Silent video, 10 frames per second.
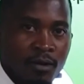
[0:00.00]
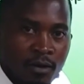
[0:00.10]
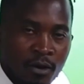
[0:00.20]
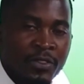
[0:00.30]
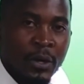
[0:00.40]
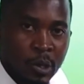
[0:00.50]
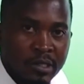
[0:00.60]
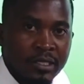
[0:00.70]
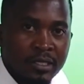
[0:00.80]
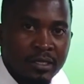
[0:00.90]
on the road.
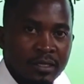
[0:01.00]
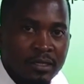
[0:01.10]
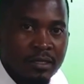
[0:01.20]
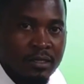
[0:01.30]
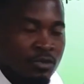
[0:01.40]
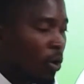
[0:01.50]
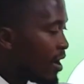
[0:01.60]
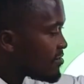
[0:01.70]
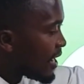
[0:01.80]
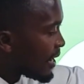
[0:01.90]
So
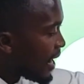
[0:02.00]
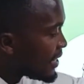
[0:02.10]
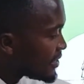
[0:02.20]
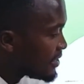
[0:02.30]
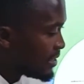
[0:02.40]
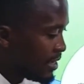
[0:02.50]
as they're landing,